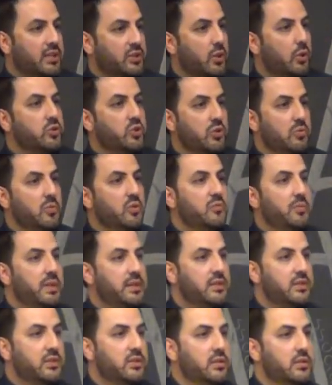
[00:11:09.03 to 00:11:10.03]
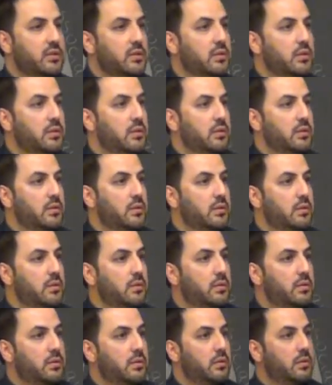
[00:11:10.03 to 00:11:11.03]
social movements.
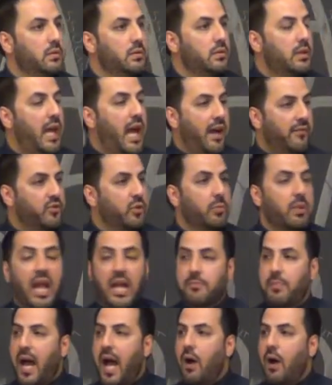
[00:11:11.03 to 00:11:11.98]
After black